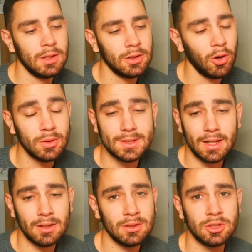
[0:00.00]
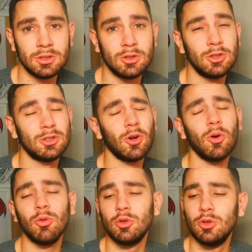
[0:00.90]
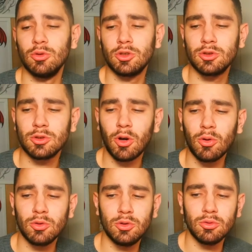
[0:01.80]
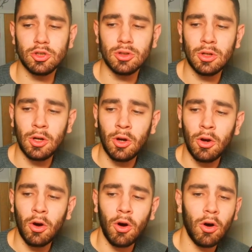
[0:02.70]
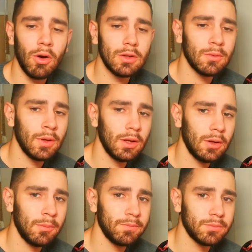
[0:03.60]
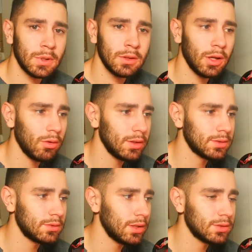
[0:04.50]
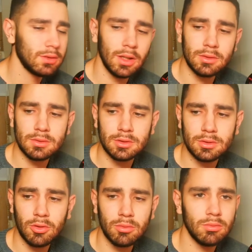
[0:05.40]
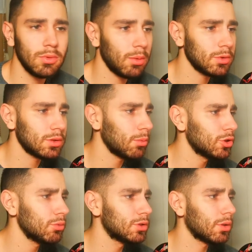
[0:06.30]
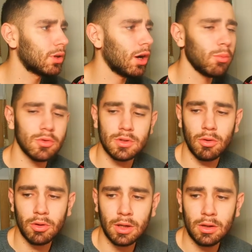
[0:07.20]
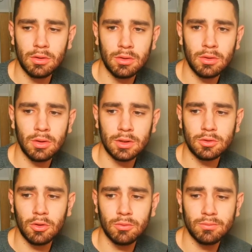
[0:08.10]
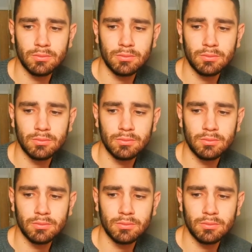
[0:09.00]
going second is just so huge. All right. Now let's show. I'm gonna show you some combos now. Okay. Let's go.